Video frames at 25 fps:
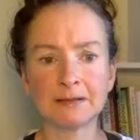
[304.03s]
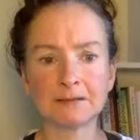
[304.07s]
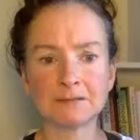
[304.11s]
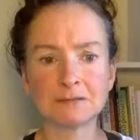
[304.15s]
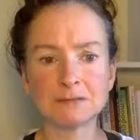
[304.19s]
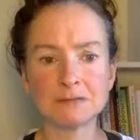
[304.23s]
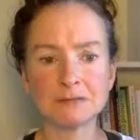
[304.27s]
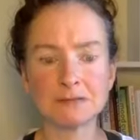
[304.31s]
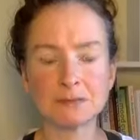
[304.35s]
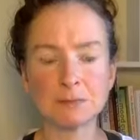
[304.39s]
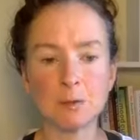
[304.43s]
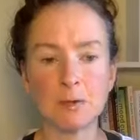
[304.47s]

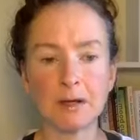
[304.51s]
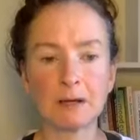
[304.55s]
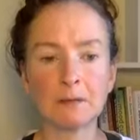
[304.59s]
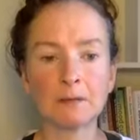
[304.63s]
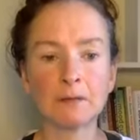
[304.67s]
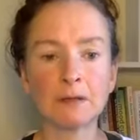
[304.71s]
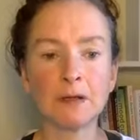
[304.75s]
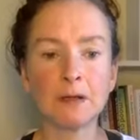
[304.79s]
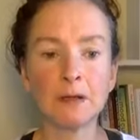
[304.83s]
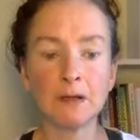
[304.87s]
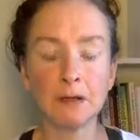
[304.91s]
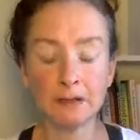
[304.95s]
levels as
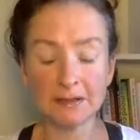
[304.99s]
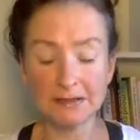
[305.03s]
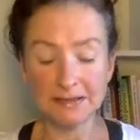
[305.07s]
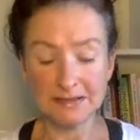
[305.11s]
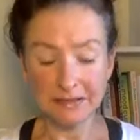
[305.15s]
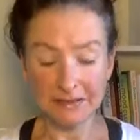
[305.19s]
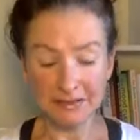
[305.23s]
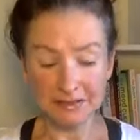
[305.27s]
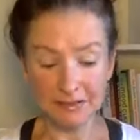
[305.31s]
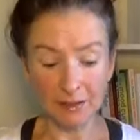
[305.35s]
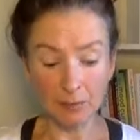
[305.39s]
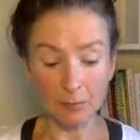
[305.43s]
well.
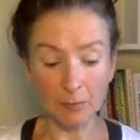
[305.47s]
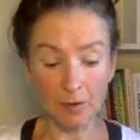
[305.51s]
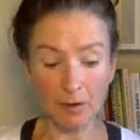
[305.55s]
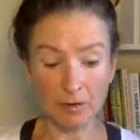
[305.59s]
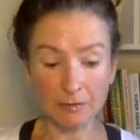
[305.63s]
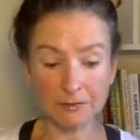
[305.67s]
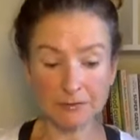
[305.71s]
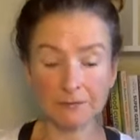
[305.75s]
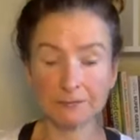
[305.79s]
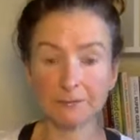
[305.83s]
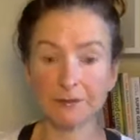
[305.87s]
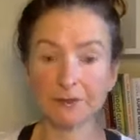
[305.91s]
Ditto,
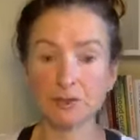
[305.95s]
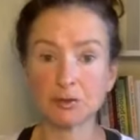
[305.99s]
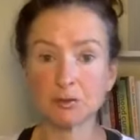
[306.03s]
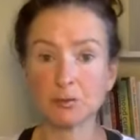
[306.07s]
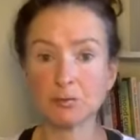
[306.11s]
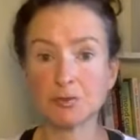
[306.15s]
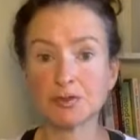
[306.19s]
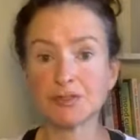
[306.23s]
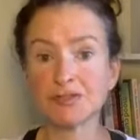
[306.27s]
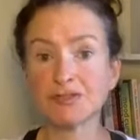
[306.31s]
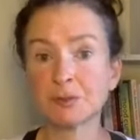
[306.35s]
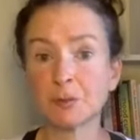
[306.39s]

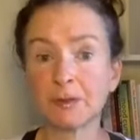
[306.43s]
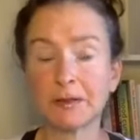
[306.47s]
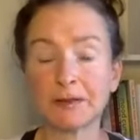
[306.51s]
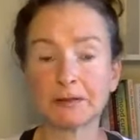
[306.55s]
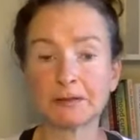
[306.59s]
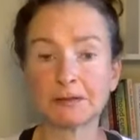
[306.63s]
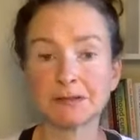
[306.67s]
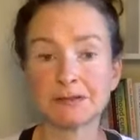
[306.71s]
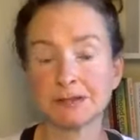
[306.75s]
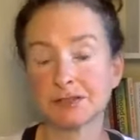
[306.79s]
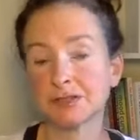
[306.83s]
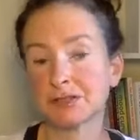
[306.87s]
artificial
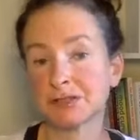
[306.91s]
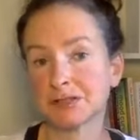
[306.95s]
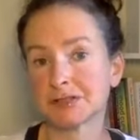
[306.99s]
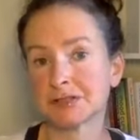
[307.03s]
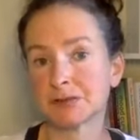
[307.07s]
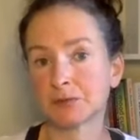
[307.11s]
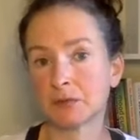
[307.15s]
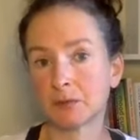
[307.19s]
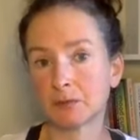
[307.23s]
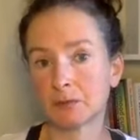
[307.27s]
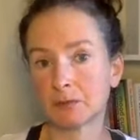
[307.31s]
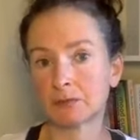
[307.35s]
sweeteners are
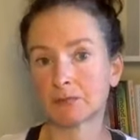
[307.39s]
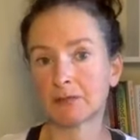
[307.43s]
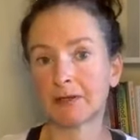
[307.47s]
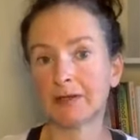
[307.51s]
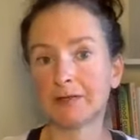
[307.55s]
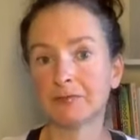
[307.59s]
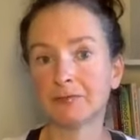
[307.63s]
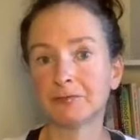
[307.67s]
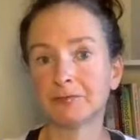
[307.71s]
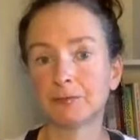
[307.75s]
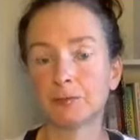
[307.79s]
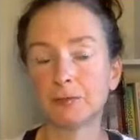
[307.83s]
just not
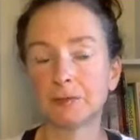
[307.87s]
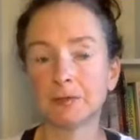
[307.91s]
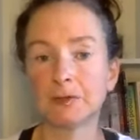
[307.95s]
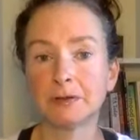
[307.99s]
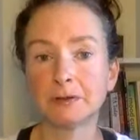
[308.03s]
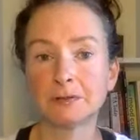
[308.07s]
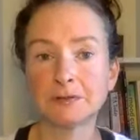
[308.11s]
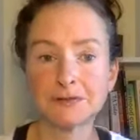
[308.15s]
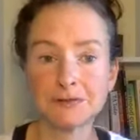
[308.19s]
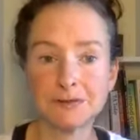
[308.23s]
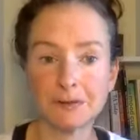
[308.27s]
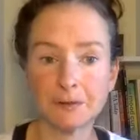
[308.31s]
great for
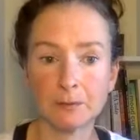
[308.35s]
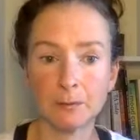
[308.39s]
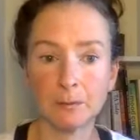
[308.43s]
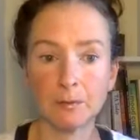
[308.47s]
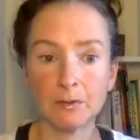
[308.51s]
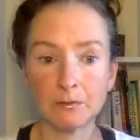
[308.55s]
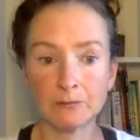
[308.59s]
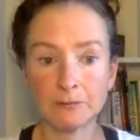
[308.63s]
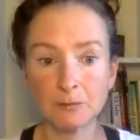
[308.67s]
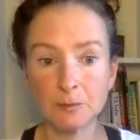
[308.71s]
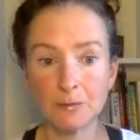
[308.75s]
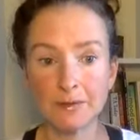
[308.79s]
you, so
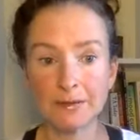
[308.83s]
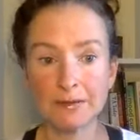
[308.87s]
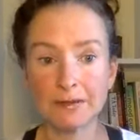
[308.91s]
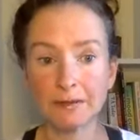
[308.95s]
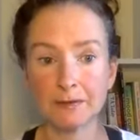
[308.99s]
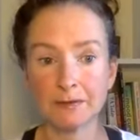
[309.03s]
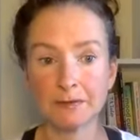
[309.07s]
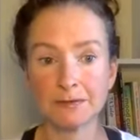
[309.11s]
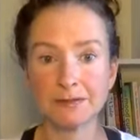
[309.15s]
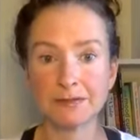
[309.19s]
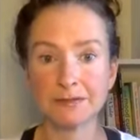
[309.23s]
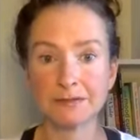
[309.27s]
avoid
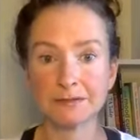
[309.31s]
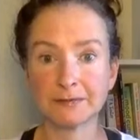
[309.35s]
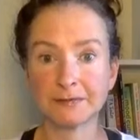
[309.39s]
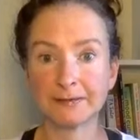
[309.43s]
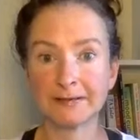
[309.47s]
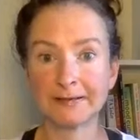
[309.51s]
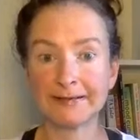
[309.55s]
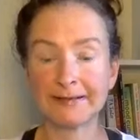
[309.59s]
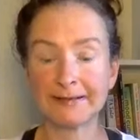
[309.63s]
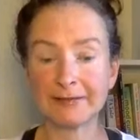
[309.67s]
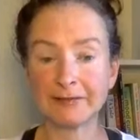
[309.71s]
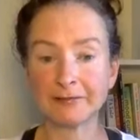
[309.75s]
those
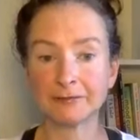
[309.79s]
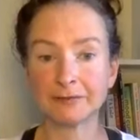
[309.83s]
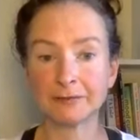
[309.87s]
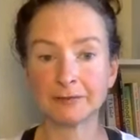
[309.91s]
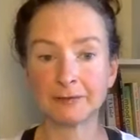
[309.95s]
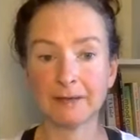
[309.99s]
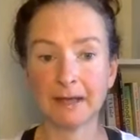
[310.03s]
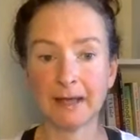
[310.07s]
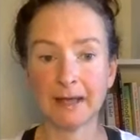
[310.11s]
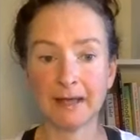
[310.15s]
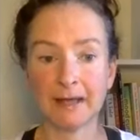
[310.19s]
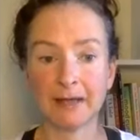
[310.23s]
if
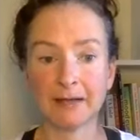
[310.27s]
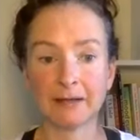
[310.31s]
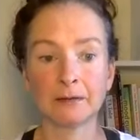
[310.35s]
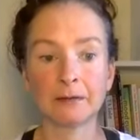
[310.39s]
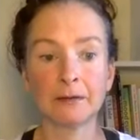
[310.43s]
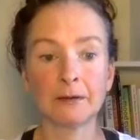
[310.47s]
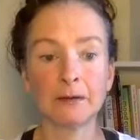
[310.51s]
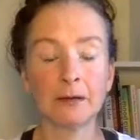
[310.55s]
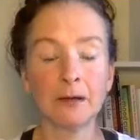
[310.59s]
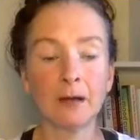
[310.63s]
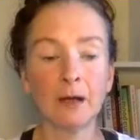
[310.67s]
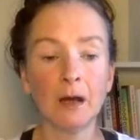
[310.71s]
you can.